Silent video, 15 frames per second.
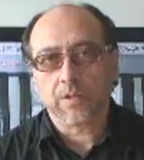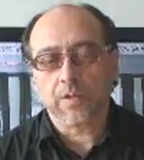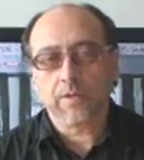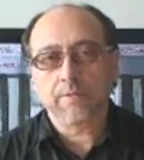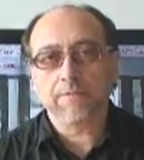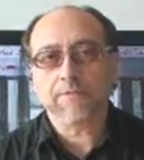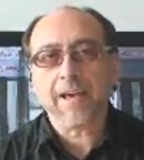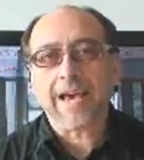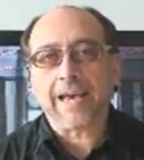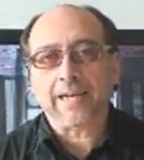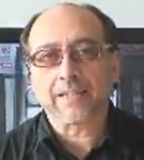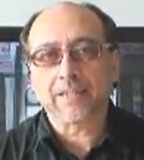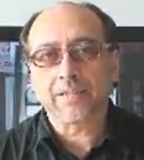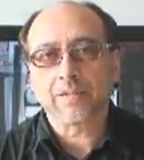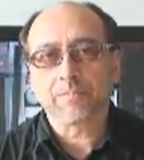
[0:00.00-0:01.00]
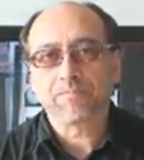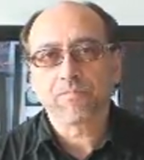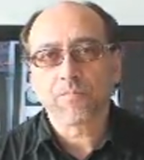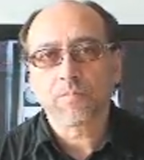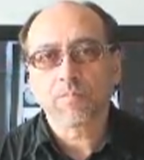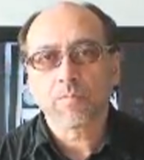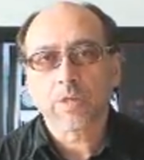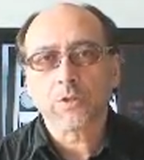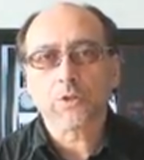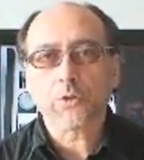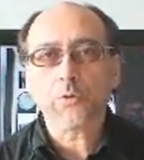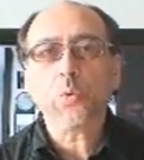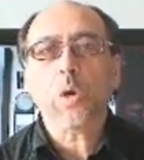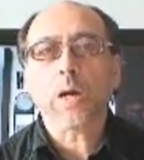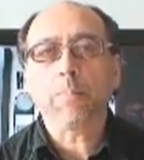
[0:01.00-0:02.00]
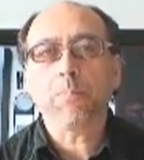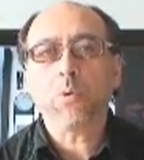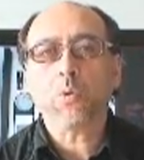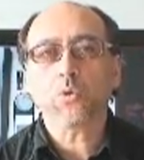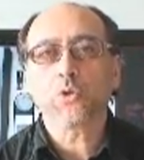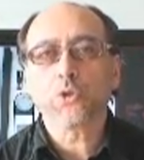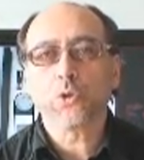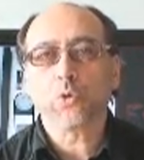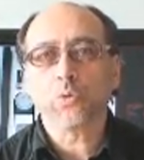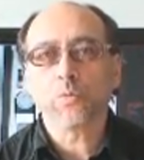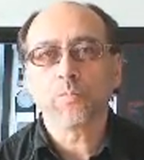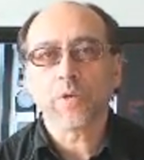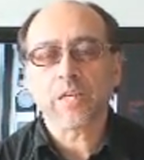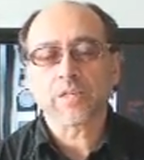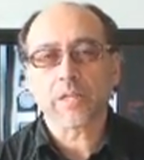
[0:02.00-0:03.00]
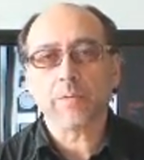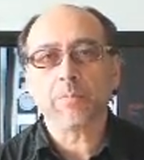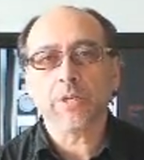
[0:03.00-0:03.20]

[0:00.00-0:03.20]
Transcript: In fact, true appoggio, as I